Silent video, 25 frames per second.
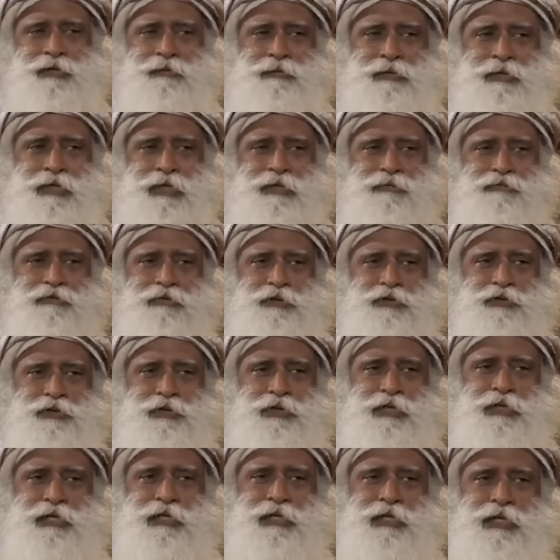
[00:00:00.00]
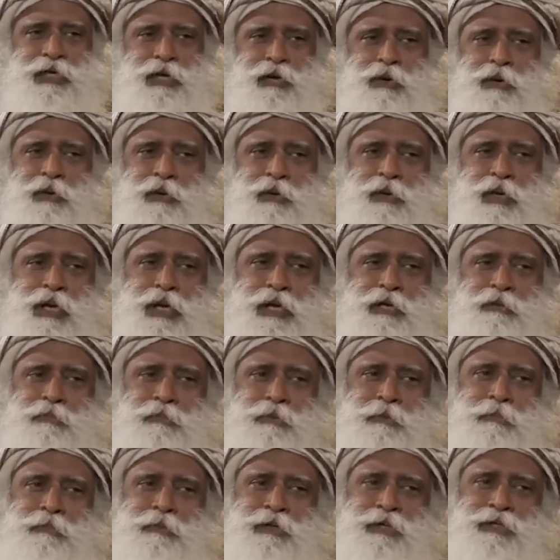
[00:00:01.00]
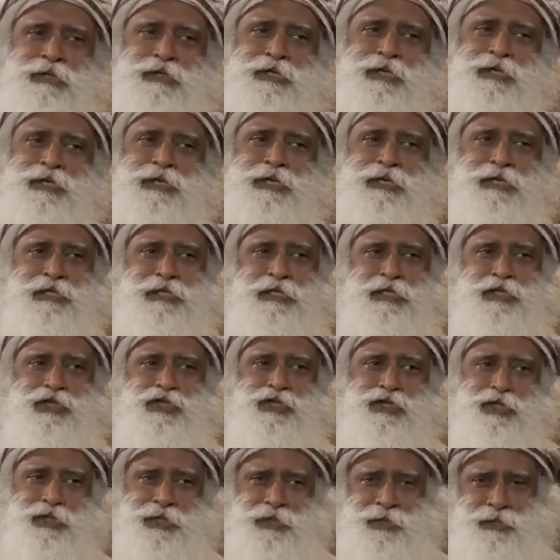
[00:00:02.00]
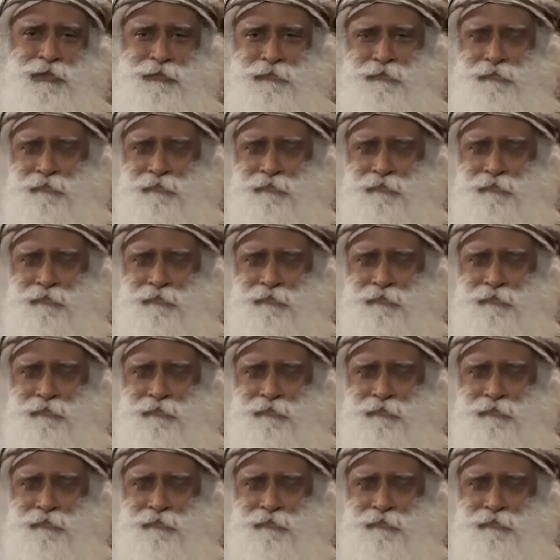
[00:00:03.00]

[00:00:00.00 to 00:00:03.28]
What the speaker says: but unfortunately a whole lot of people are taking it literally.